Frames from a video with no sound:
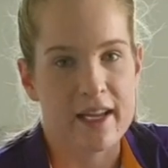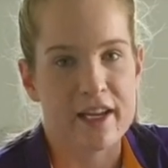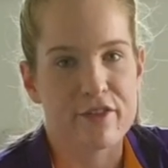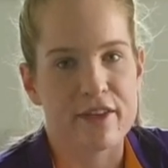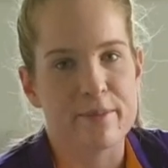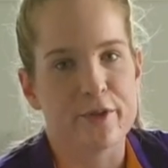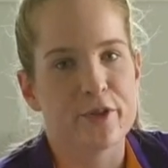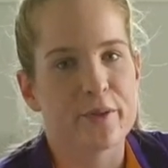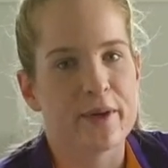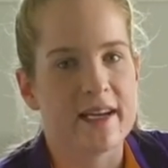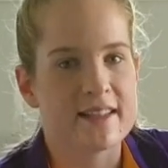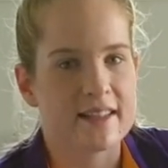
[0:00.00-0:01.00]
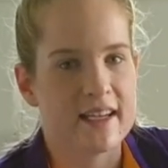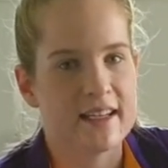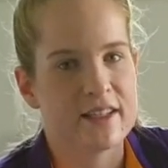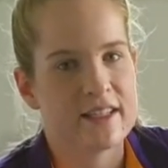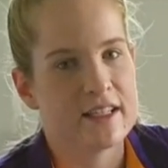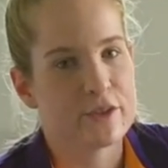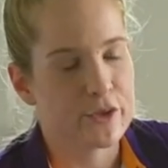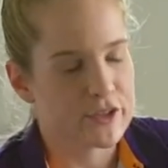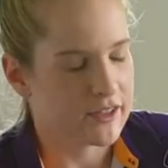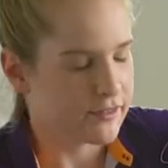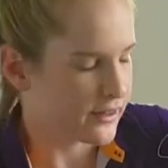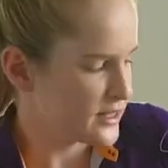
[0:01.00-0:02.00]
playing for Netball Queensland and is
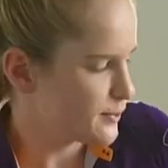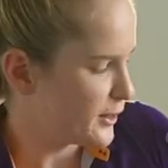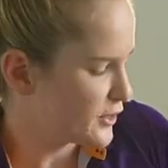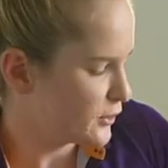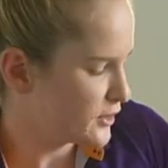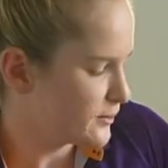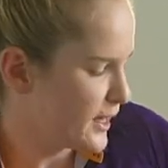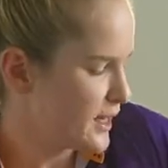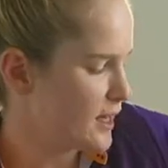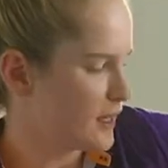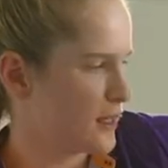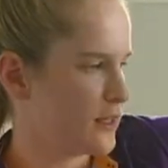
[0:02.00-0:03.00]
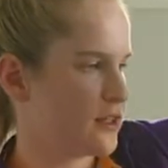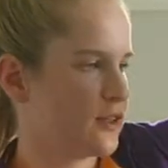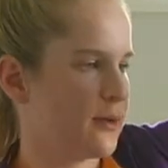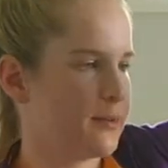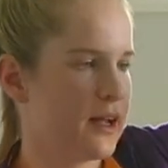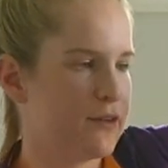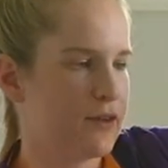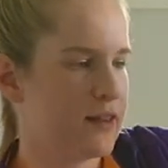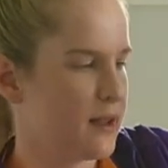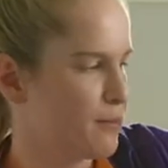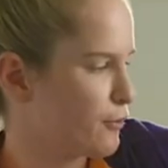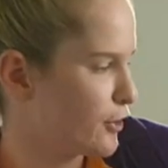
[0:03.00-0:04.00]
also very special to me. So I played for
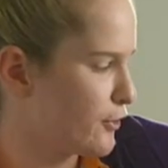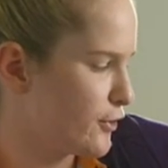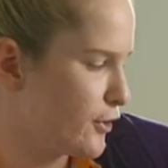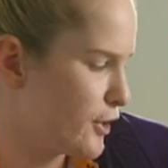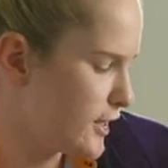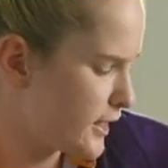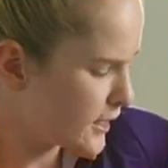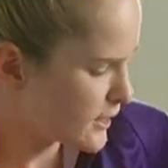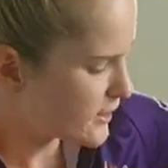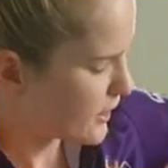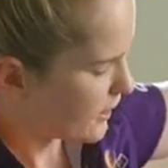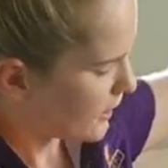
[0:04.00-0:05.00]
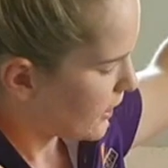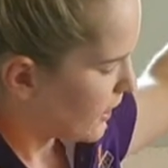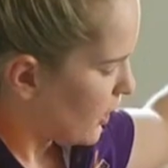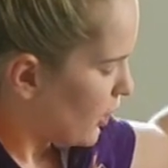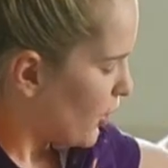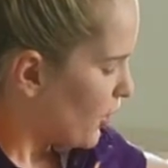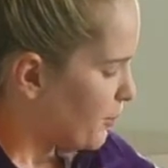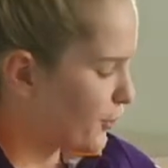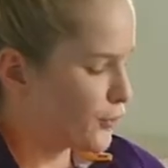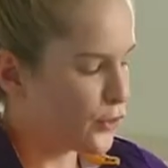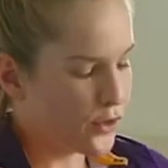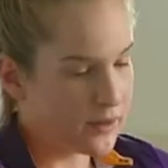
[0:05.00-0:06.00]
them for a few years
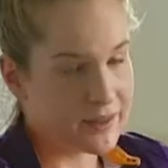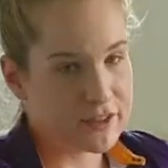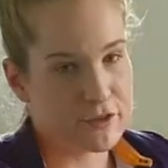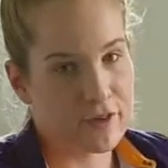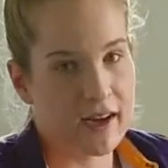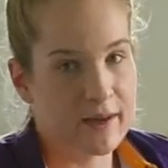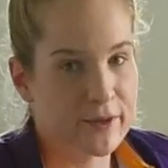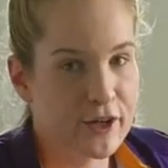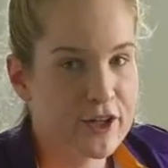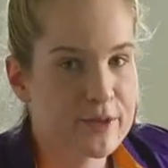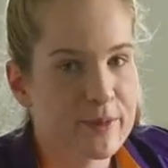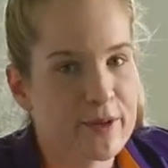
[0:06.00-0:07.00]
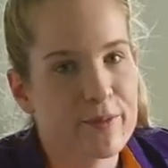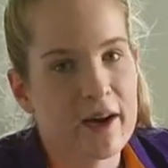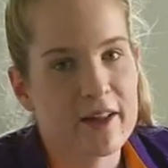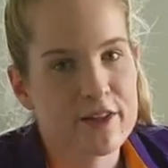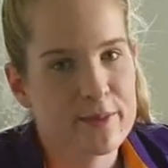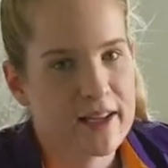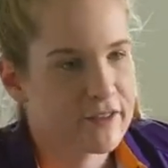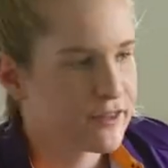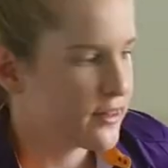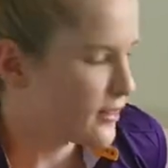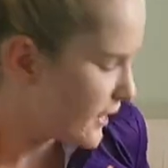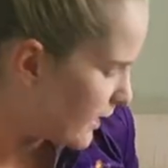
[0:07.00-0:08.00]
before coming to Firebirds, but while I was playing
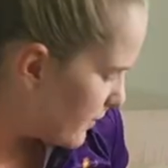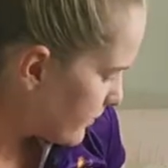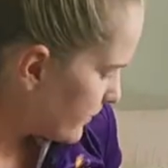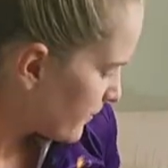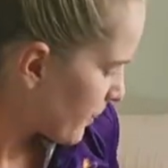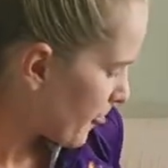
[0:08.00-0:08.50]
for them,